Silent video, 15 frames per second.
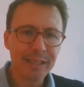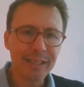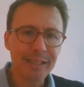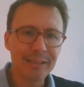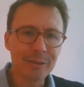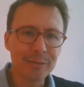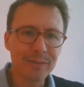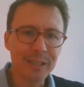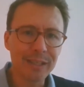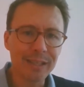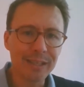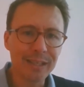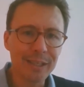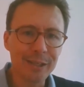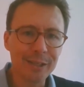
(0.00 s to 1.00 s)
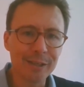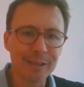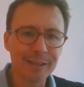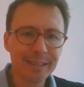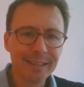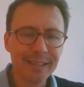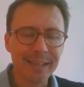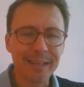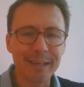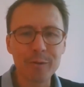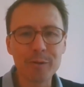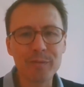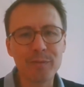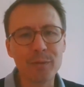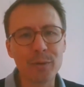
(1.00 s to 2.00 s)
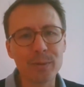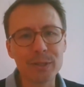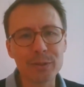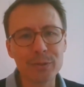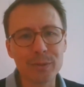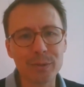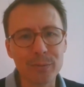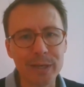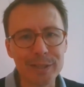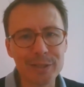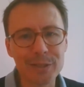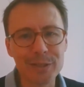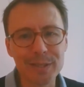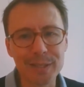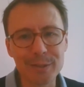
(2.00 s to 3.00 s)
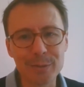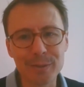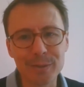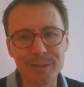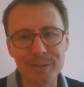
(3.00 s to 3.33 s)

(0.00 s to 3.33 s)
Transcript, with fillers: intervening here and I look forward to the questions and to the